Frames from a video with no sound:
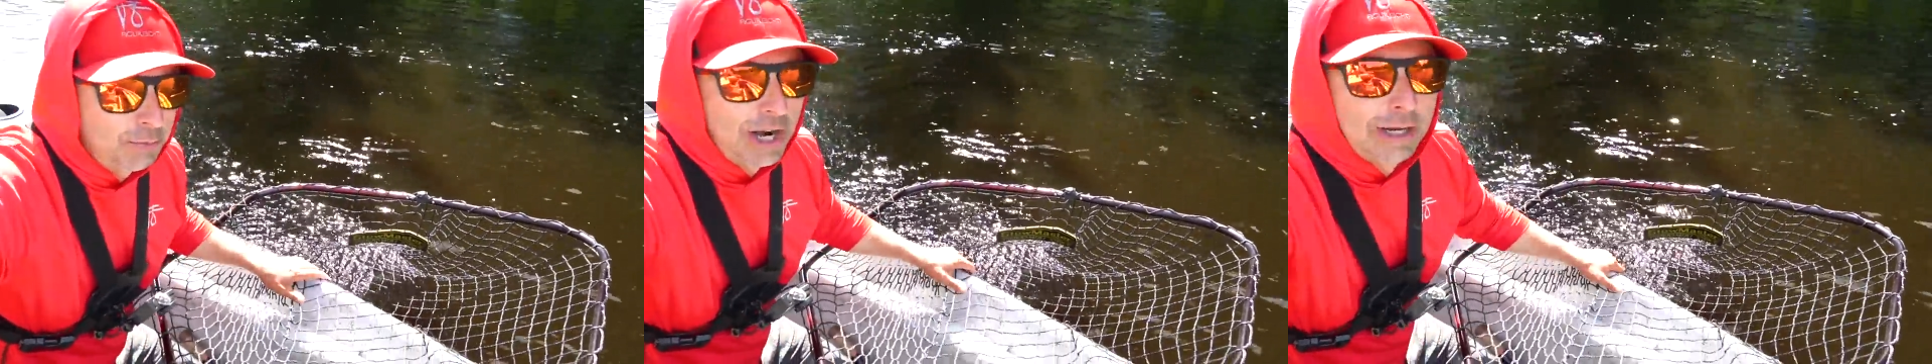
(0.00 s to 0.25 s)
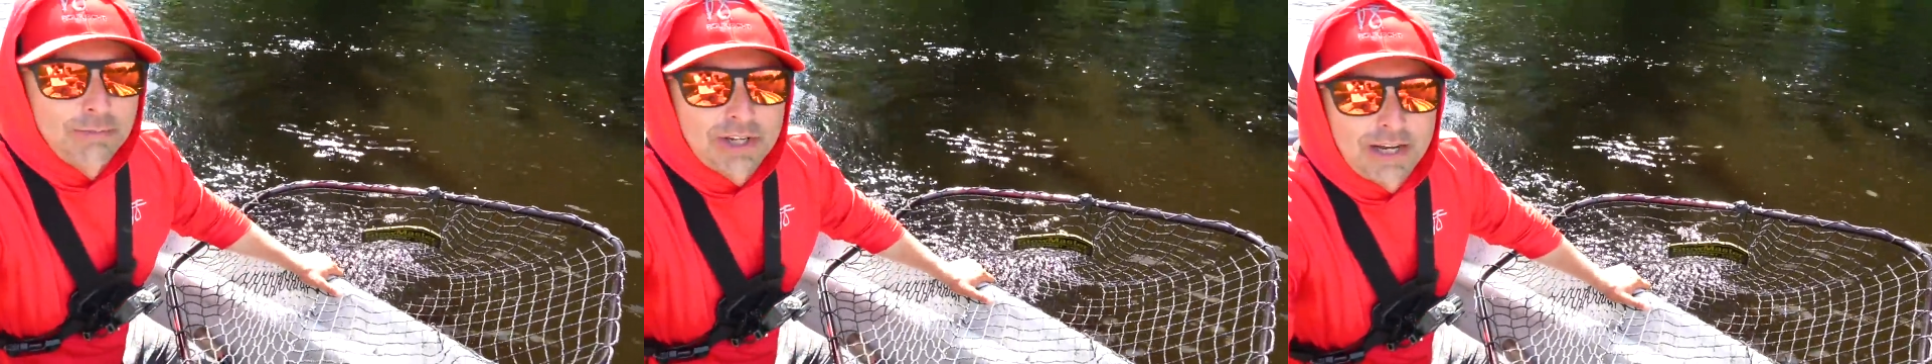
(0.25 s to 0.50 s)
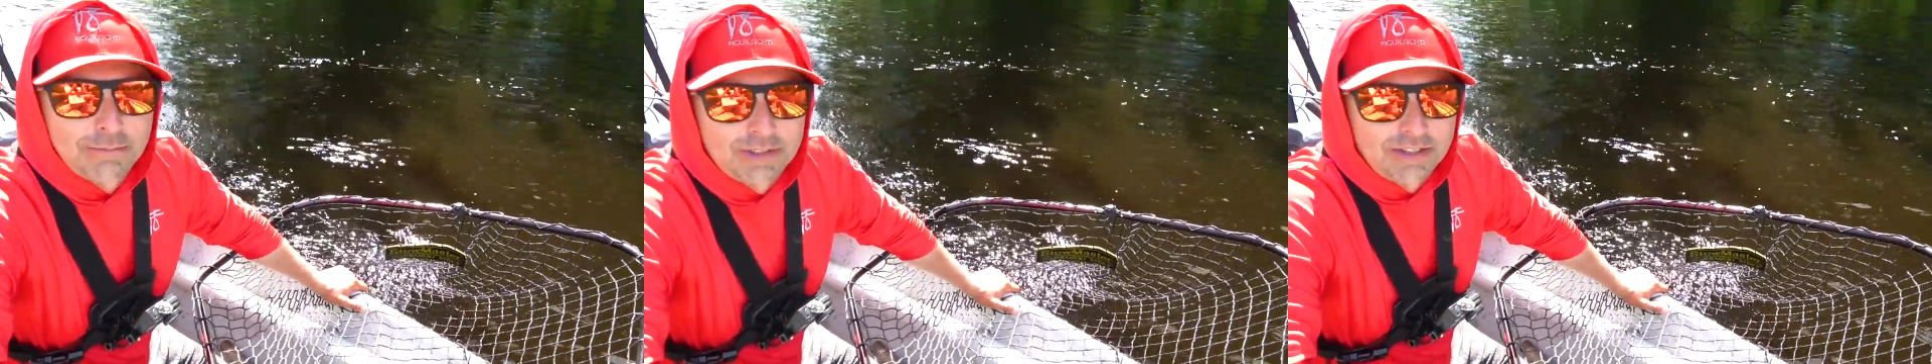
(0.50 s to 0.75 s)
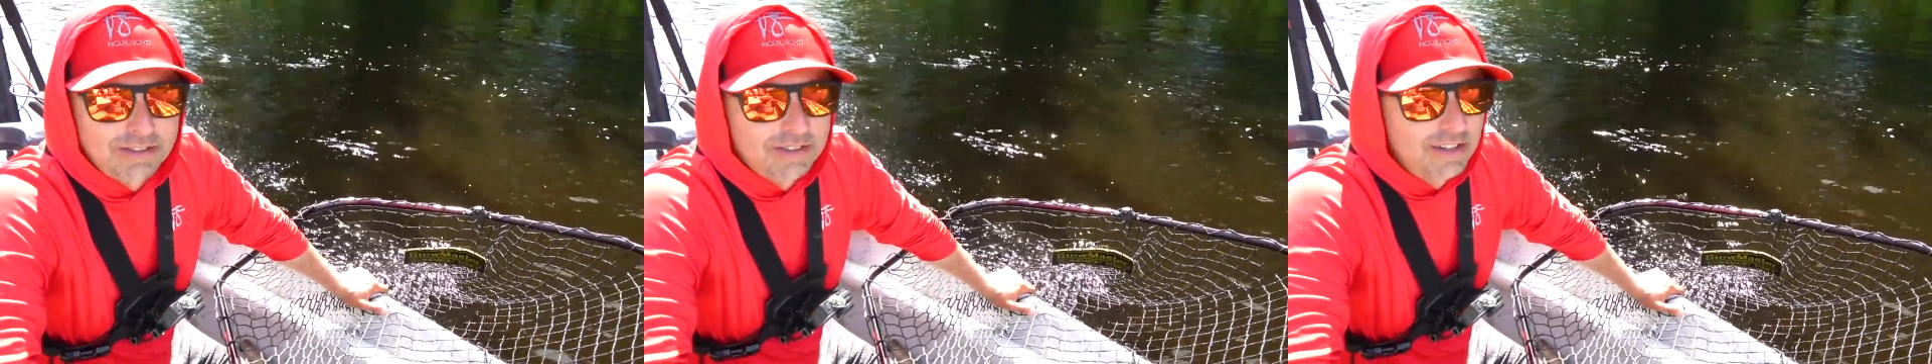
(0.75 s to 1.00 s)
prime time,
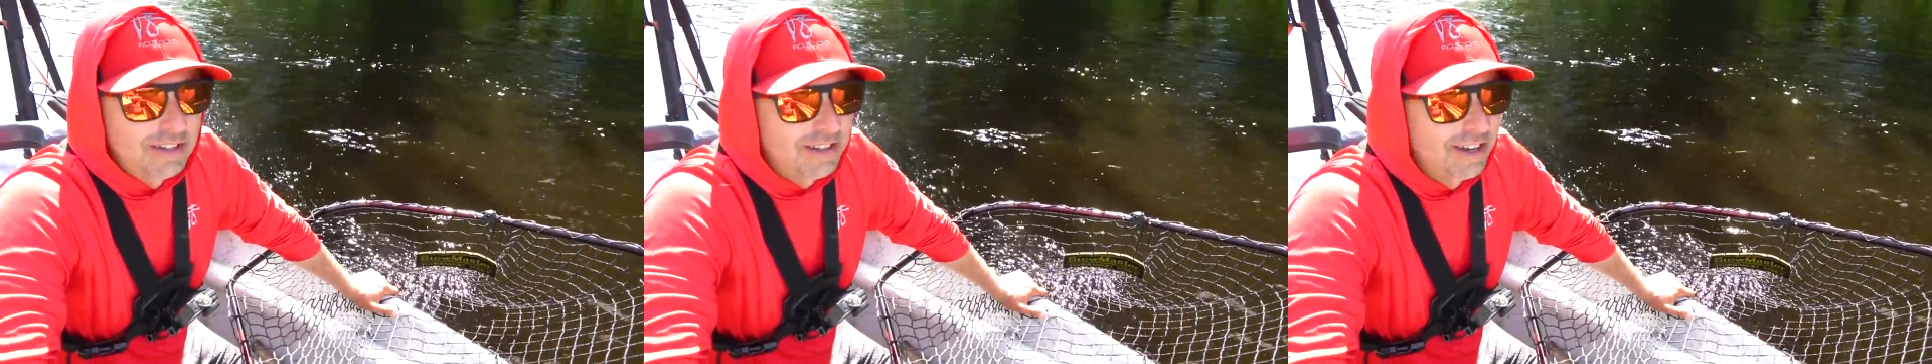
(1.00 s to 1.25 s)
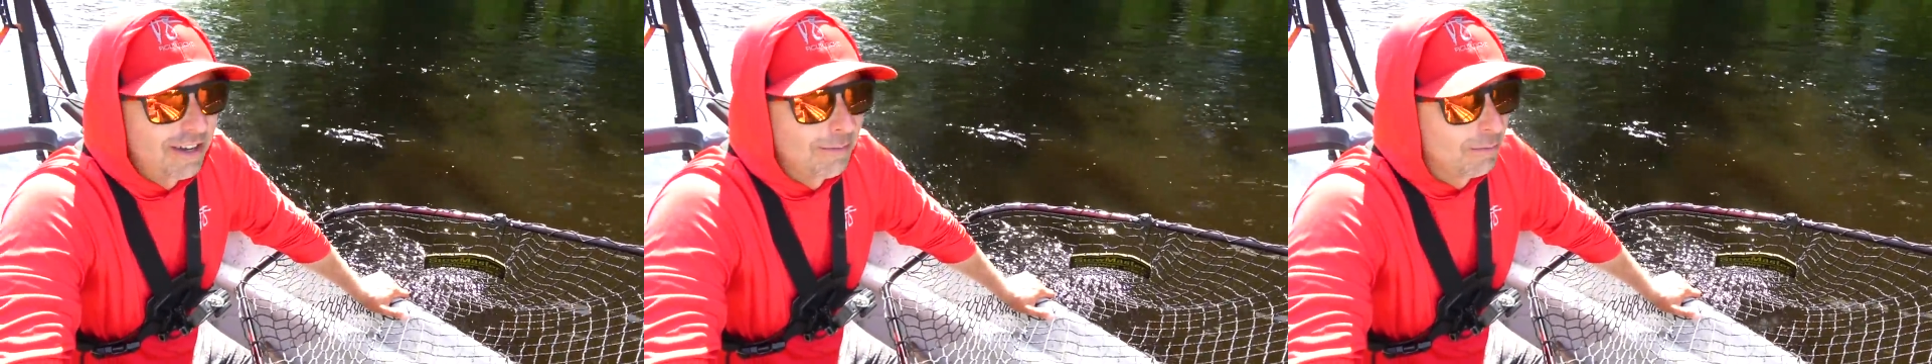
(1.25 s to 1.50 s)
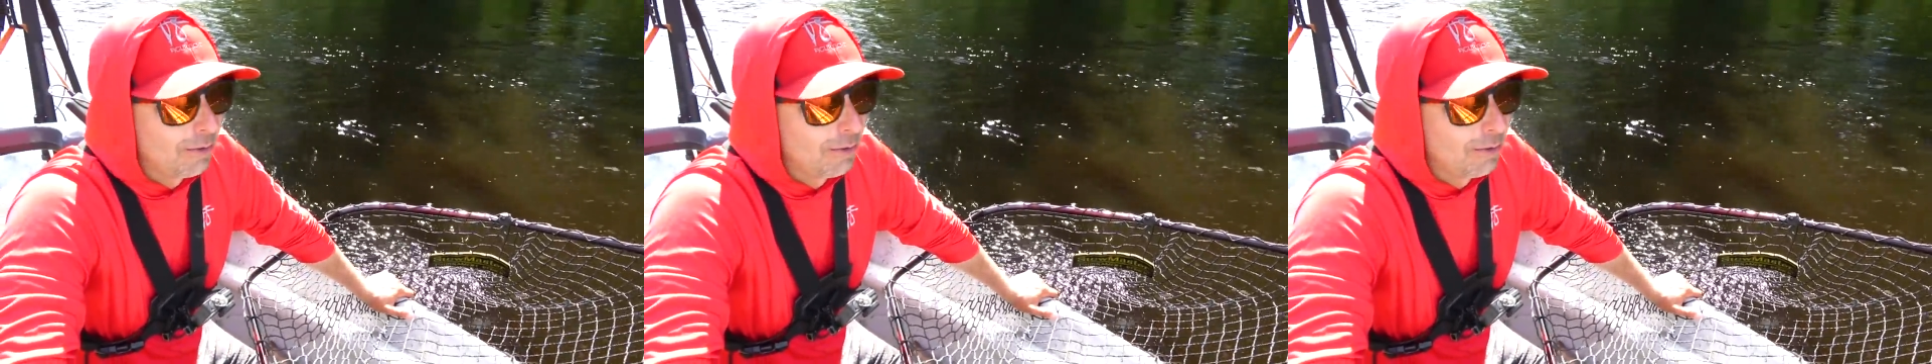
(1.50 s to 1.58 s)
sunset time,